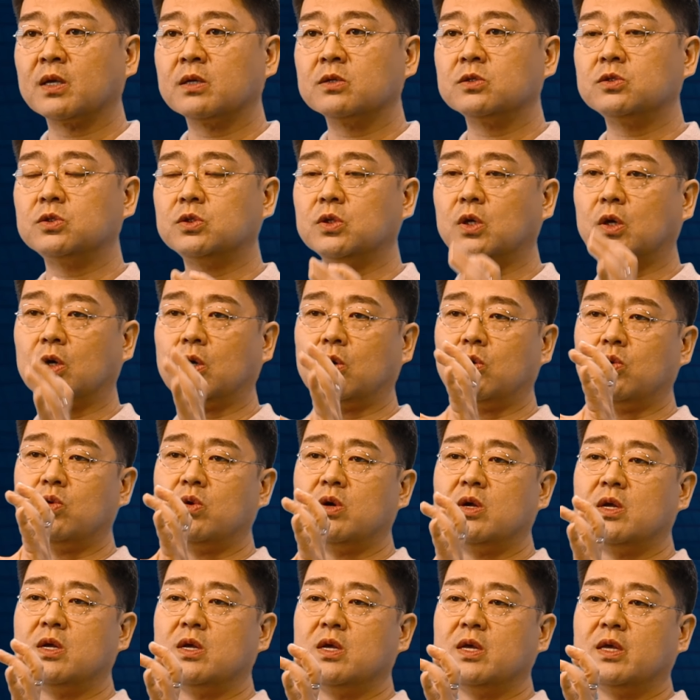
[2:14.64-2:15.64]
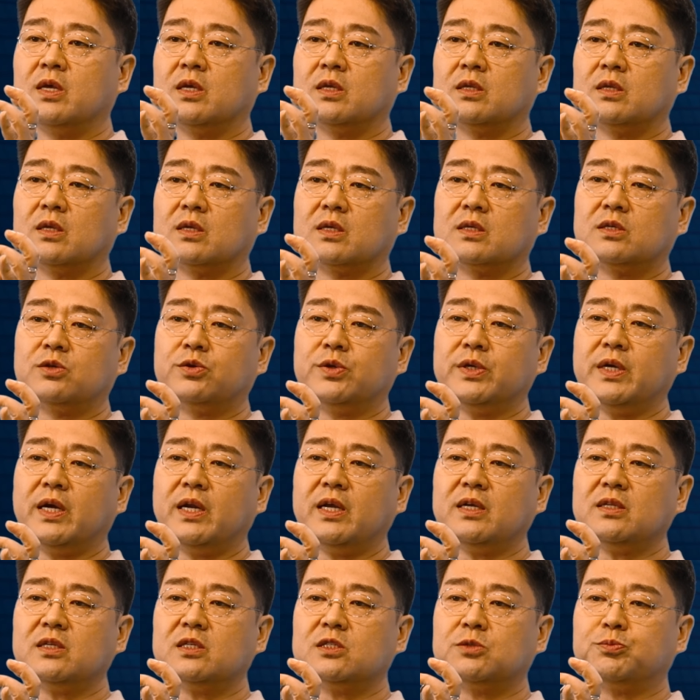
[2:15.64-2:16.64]
So,
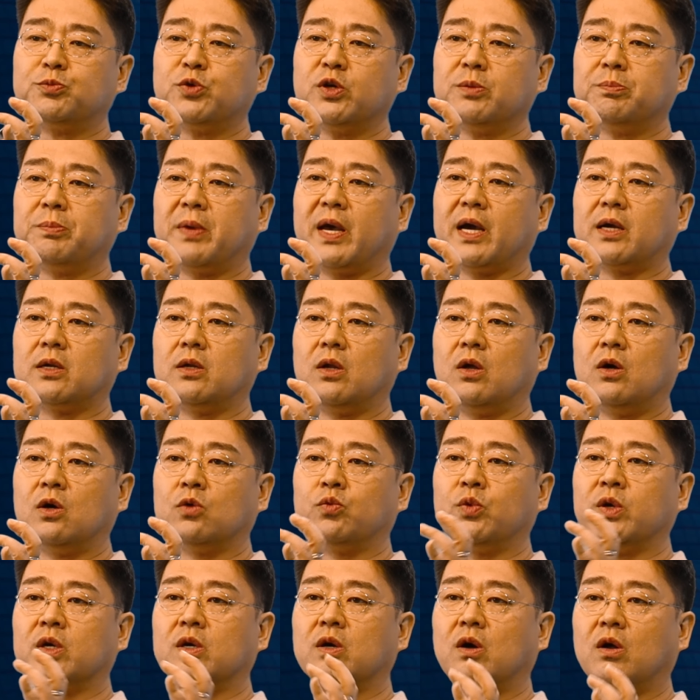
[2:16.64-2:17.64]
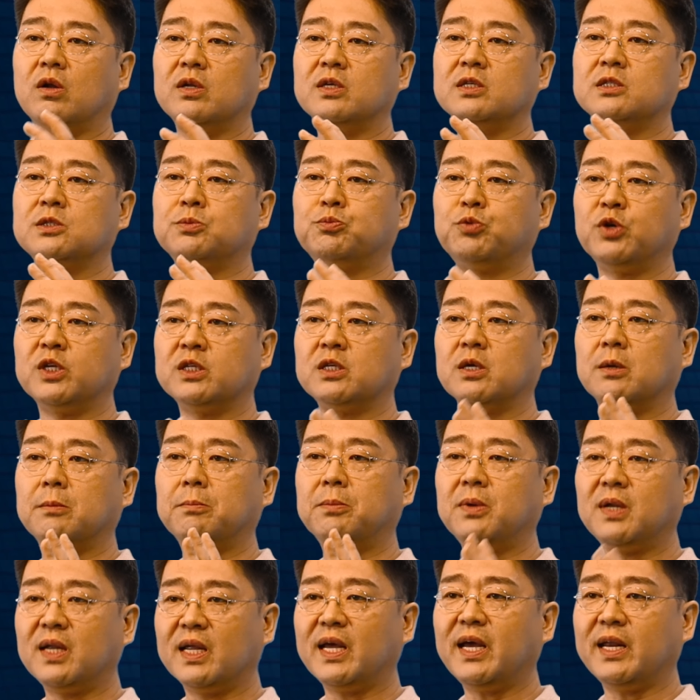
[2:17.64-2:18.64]
creating this sprint backlog, we call it sprint
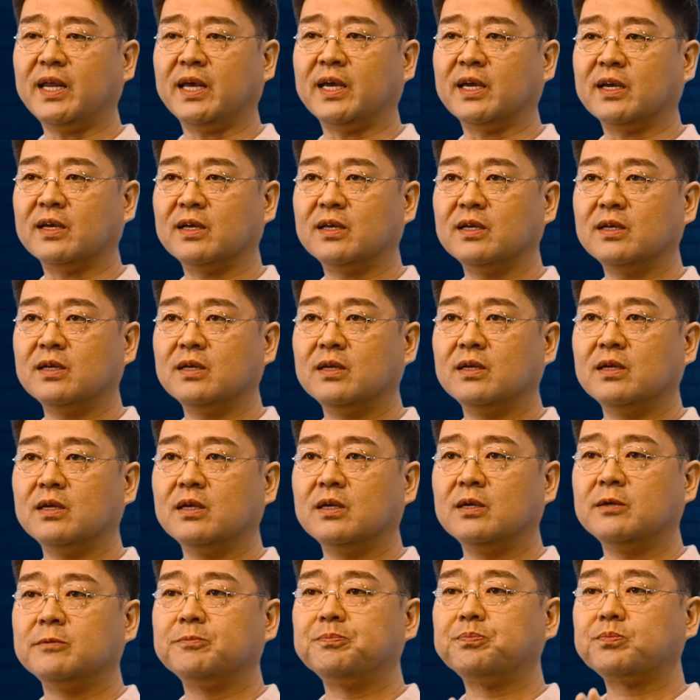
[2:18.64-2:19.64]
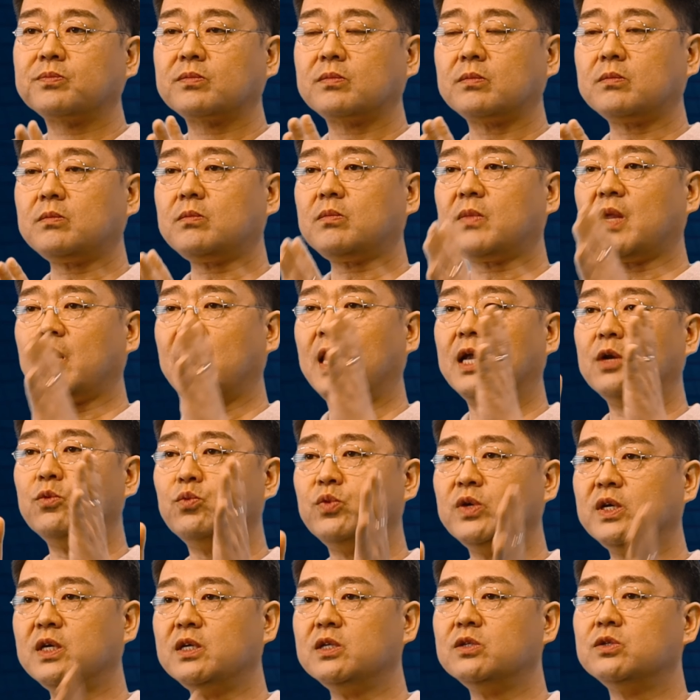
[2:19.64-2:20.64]
planning. And
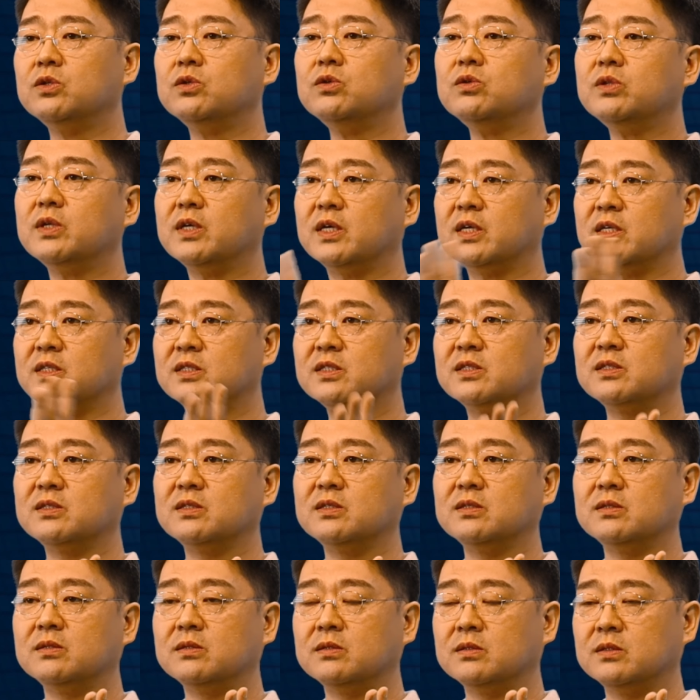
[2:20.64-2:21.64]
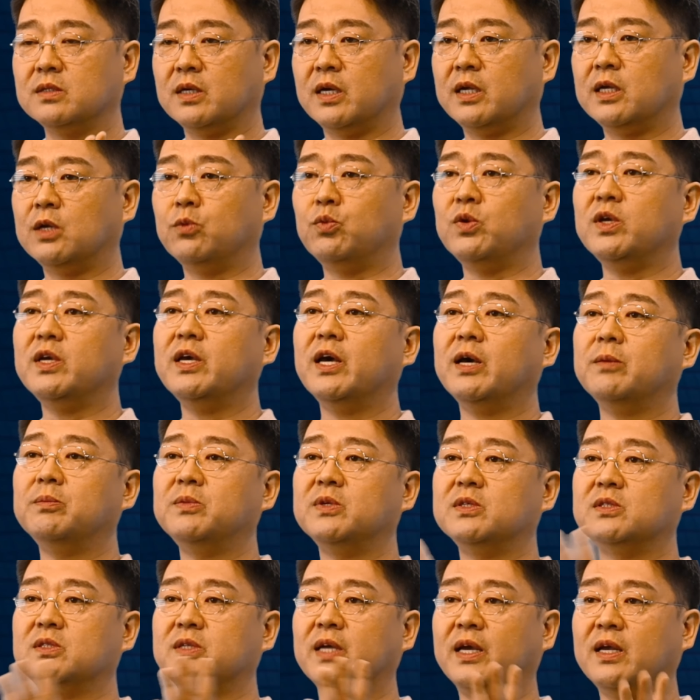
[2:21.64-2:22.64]
we do this, and we have
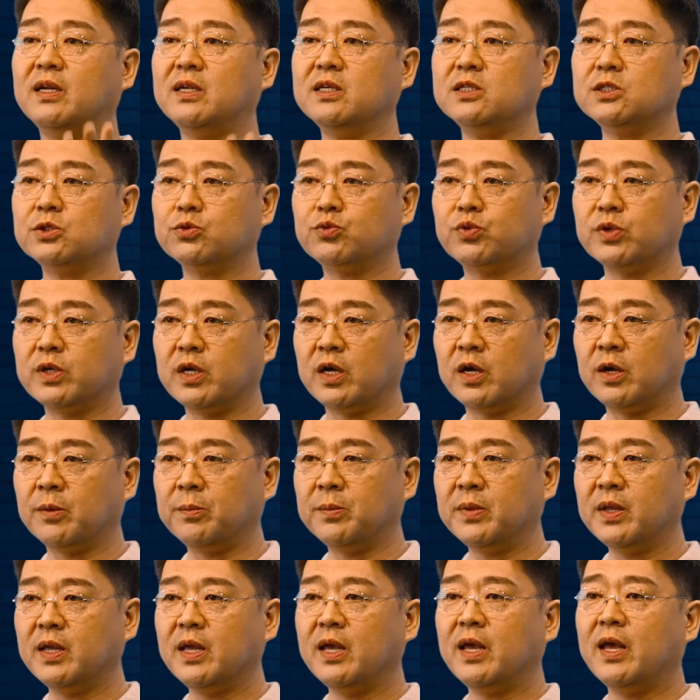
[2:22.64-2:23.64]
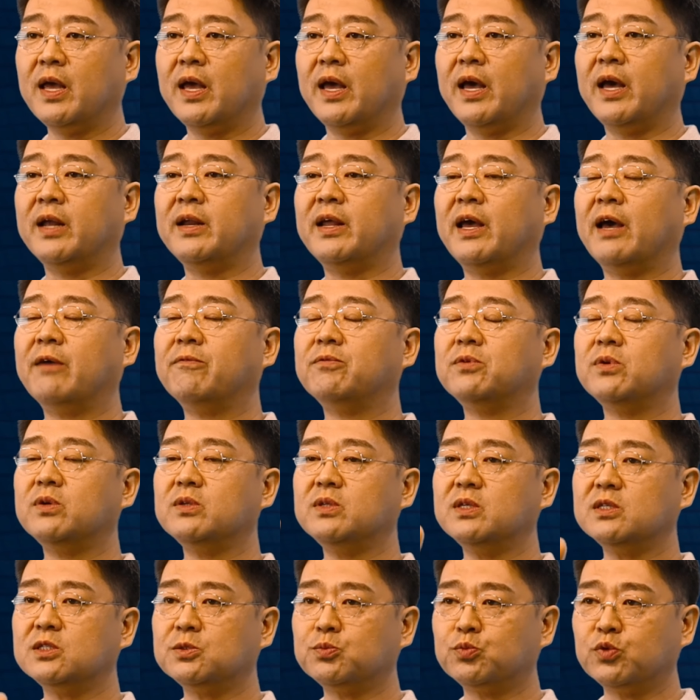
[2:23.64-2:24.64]
this daily Scrum, and after
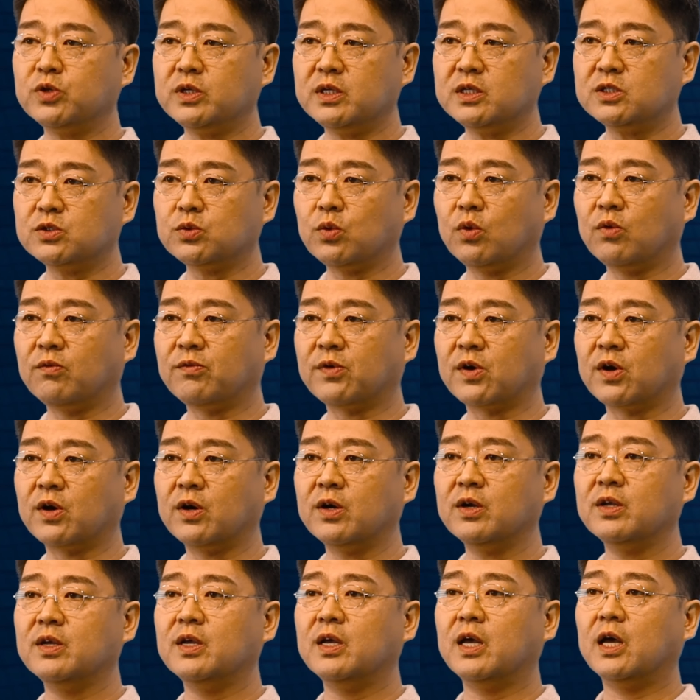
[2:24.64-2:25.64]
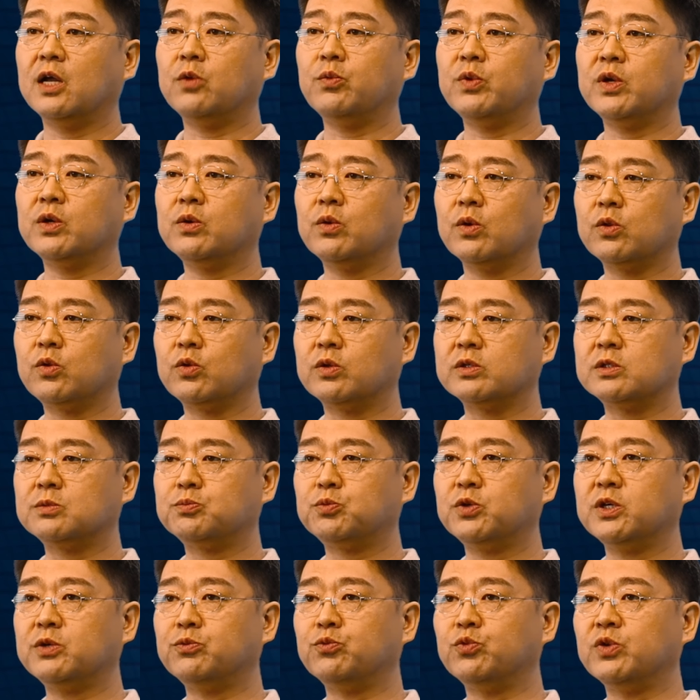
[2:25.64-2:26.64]
this sprint is over, and we go through a
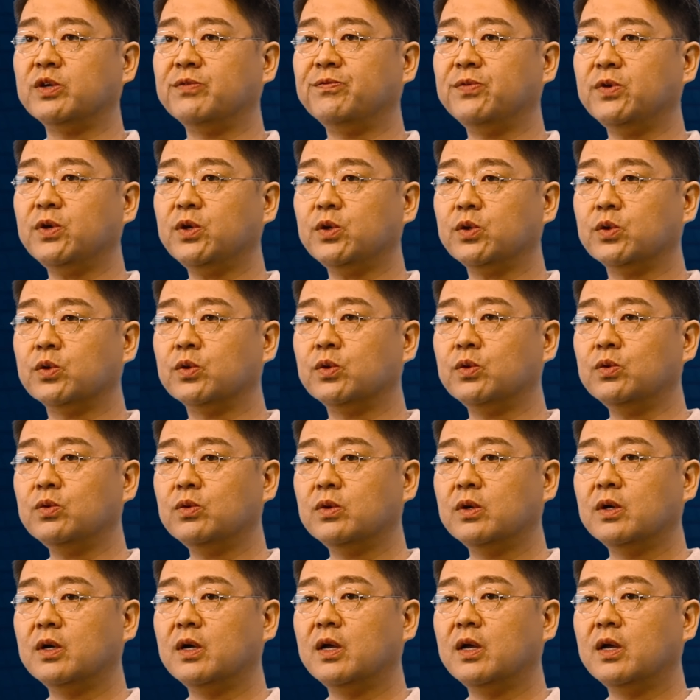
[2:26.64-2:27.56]
sprint review,